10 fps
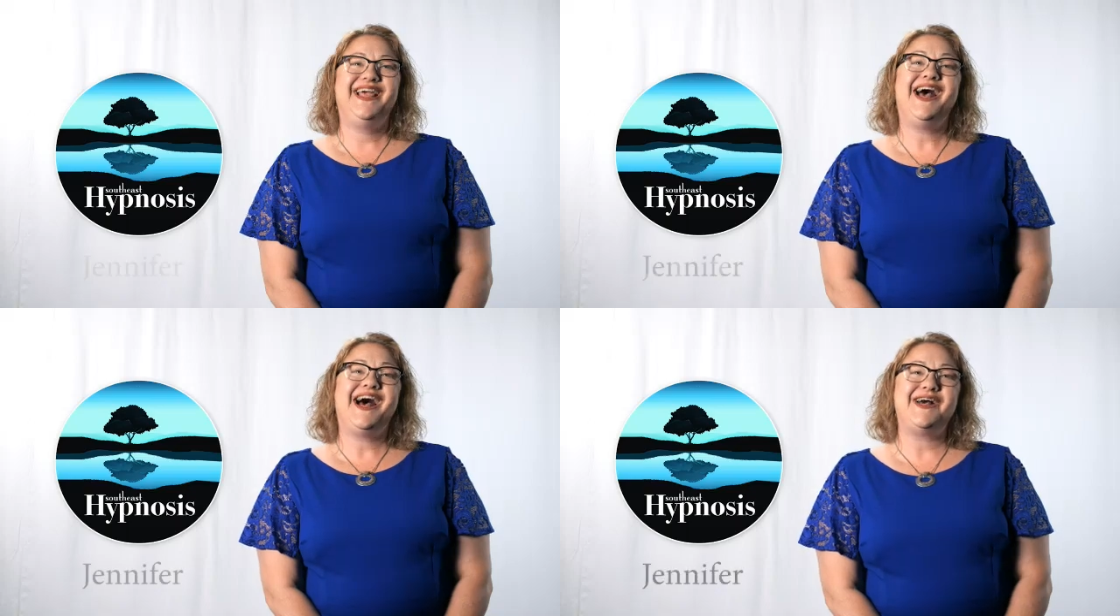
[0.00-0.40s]

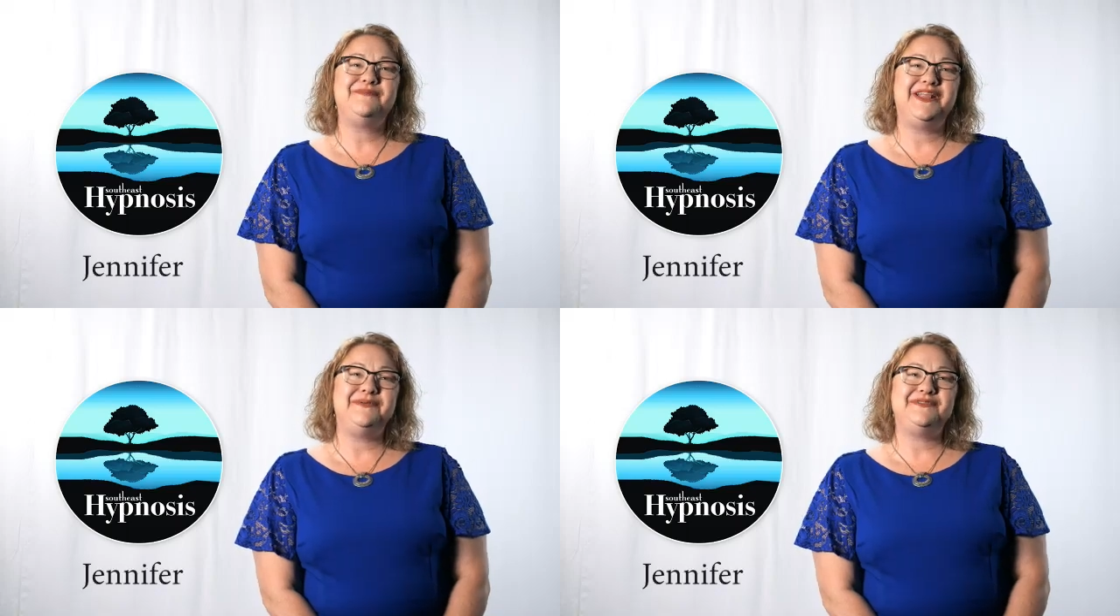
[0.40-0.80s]
Hi,
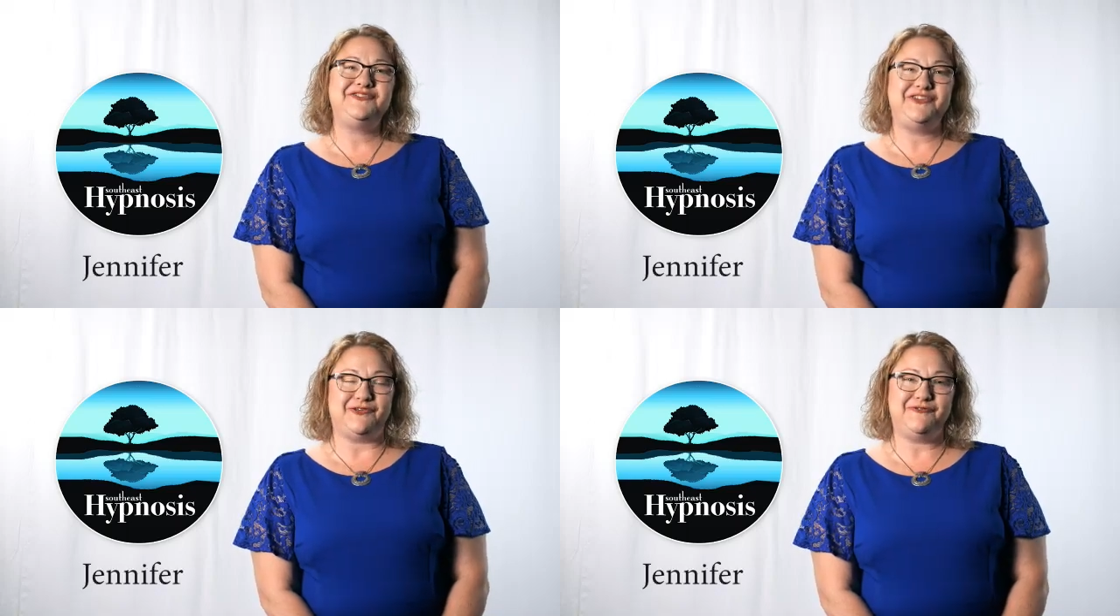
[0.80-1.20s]
my name
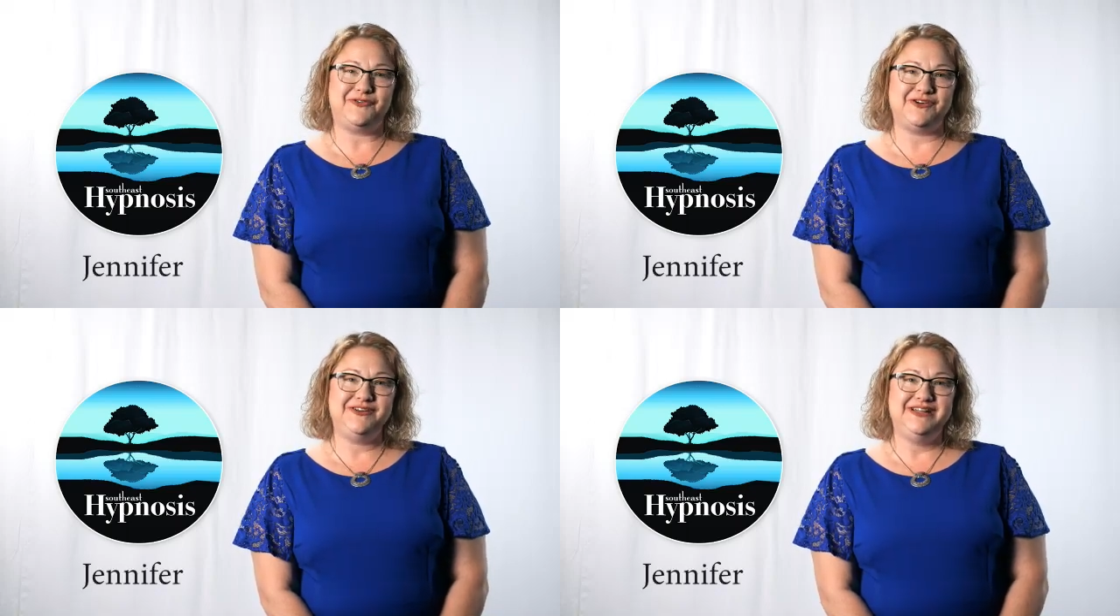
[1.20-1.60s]
is
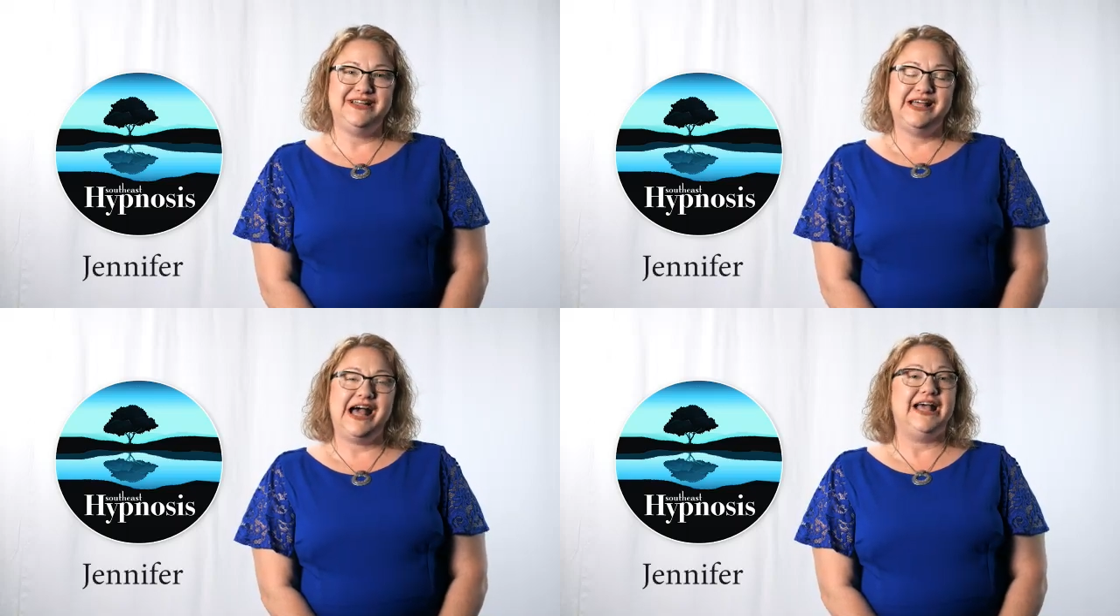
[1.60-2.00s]
Jennifer.
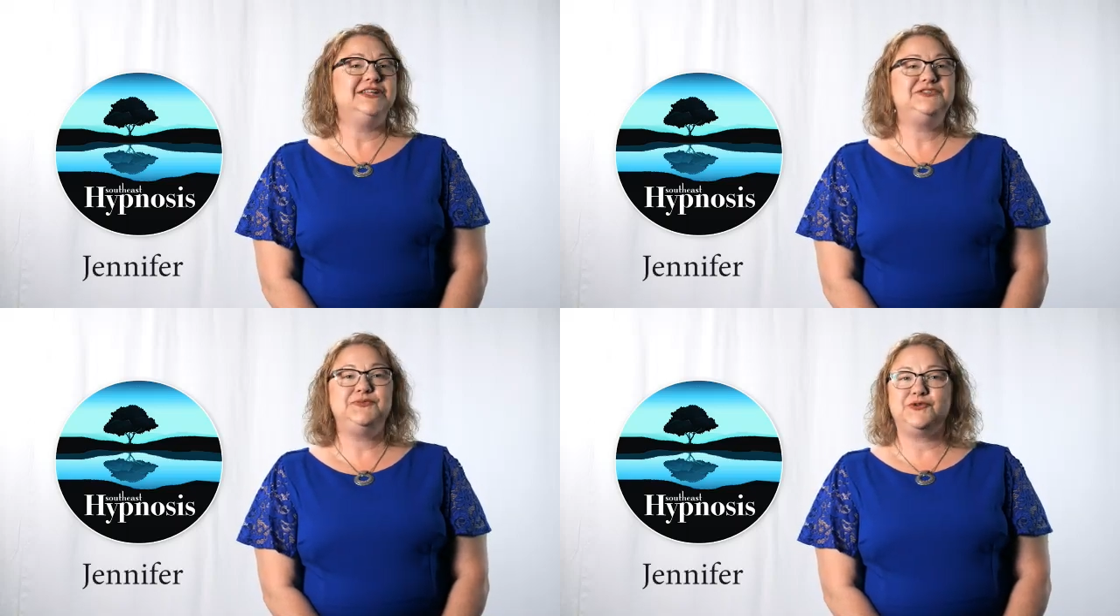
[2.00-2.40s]
I
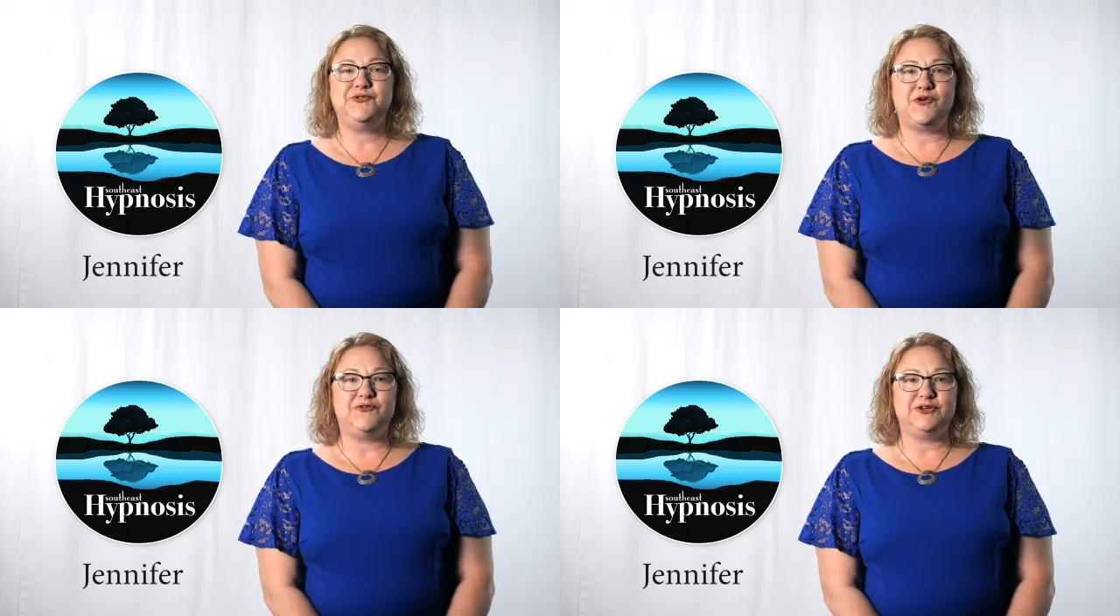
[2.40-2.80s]
had smoked
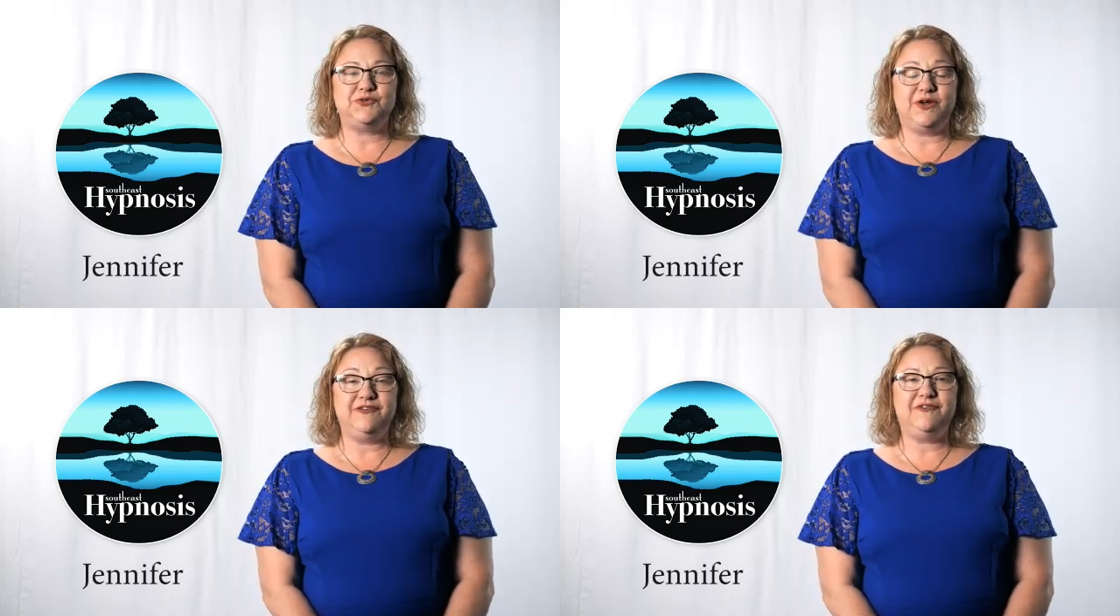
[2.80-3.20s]
for over
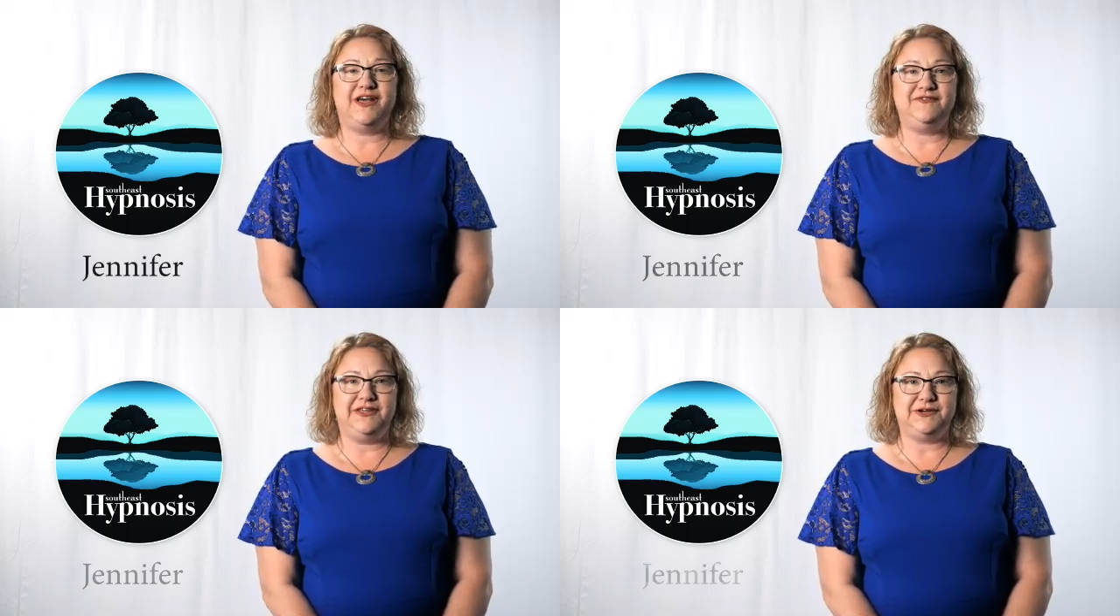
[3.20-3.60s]

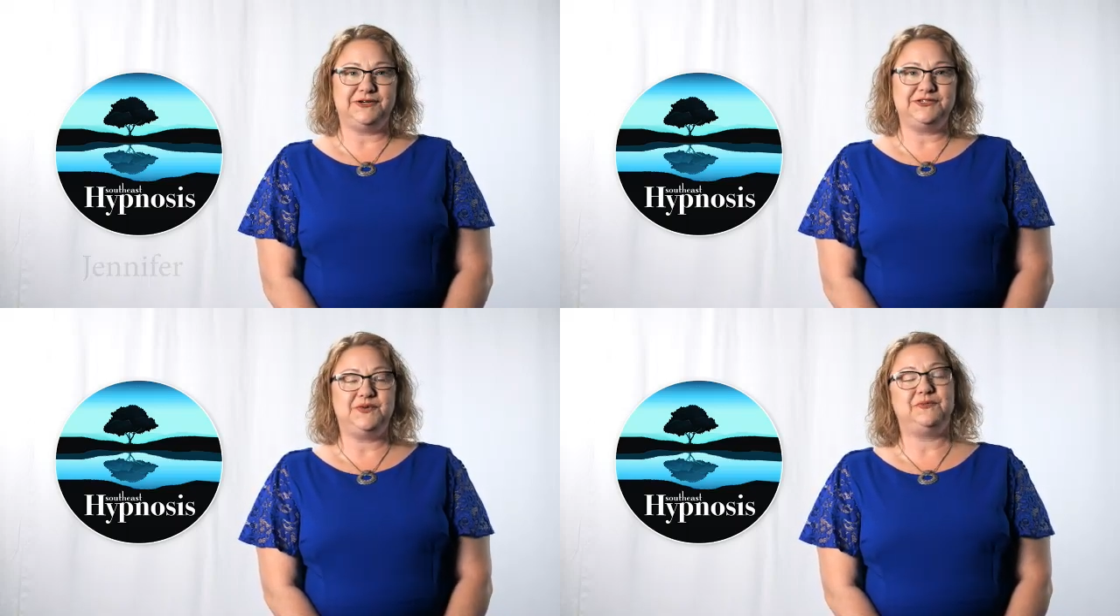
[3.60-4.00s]
25
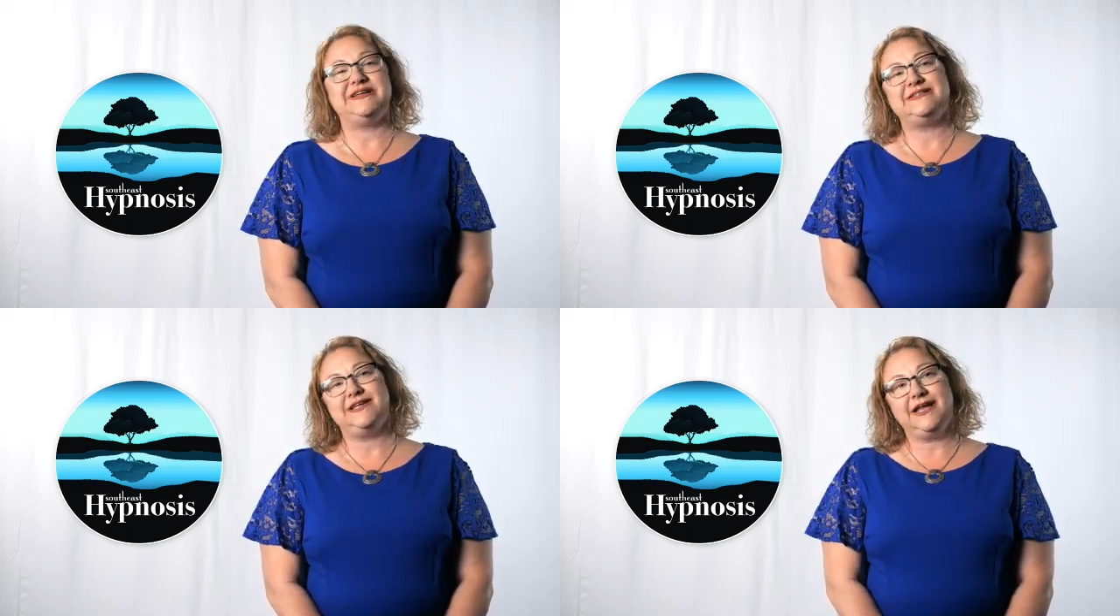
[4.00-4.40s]
years when
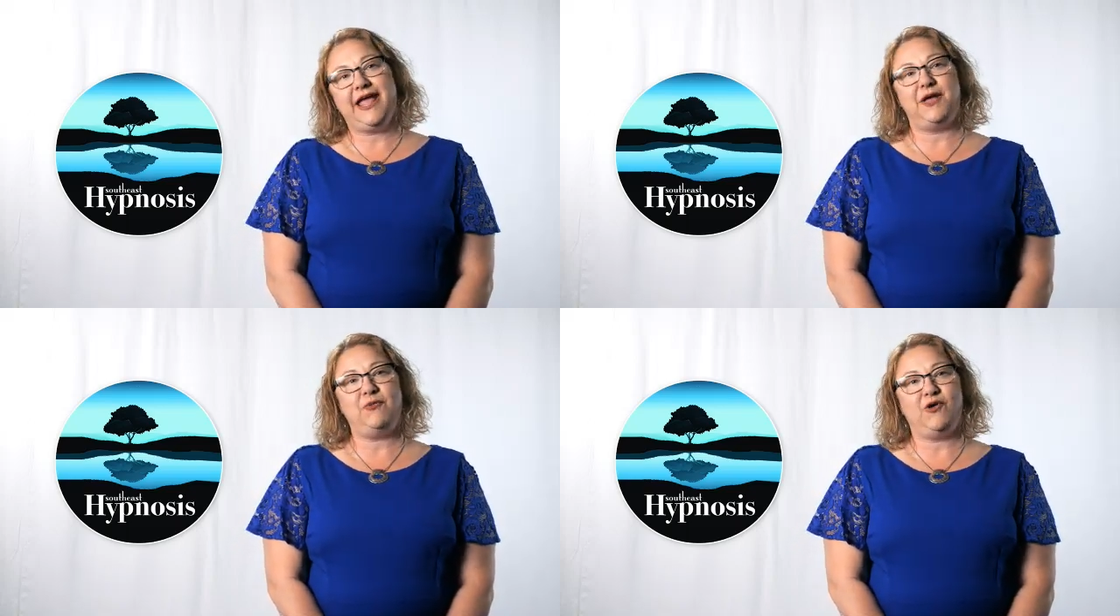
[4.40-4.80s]
my son
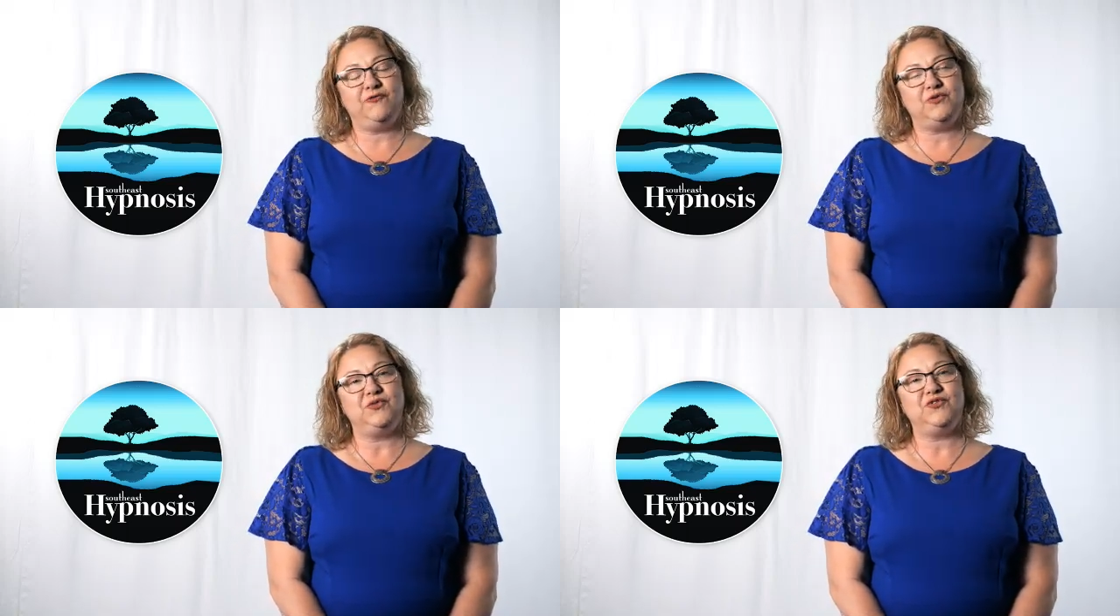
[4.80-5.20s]
came
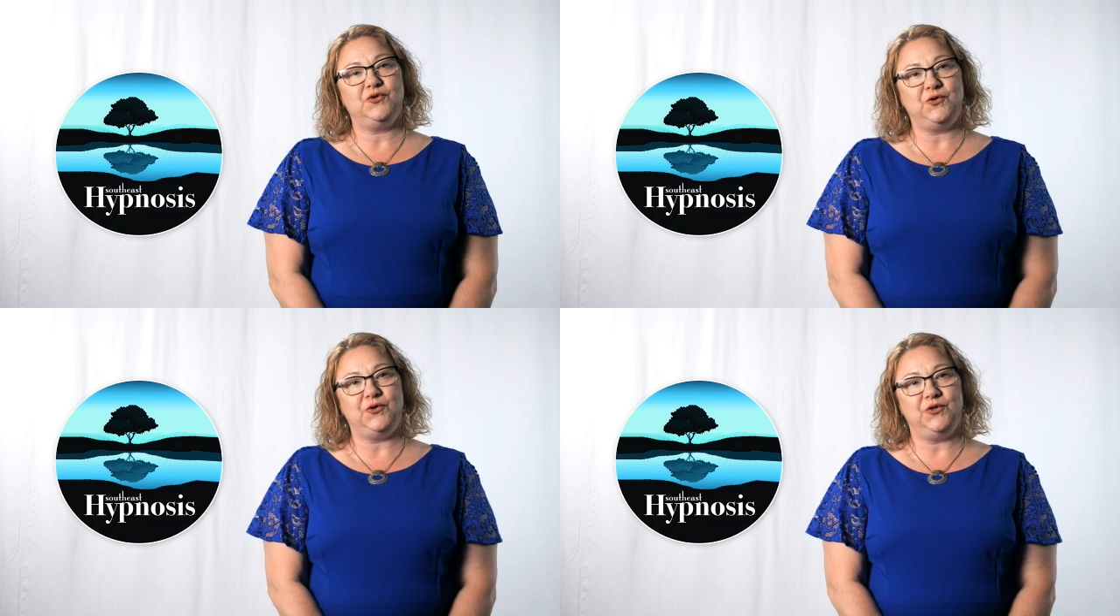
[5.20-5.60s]
home from
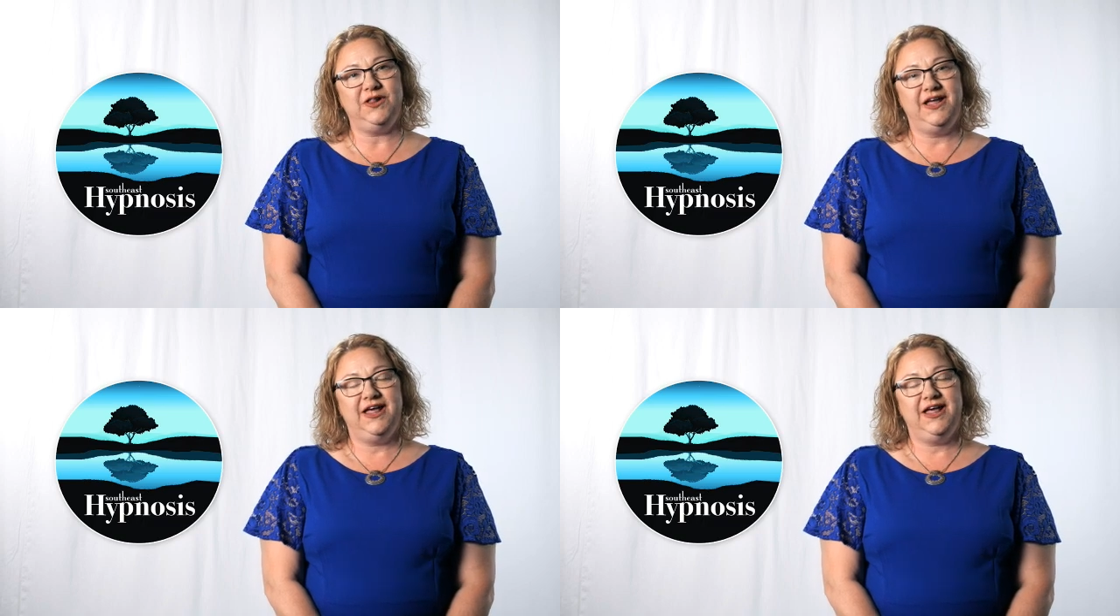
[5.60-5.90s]
school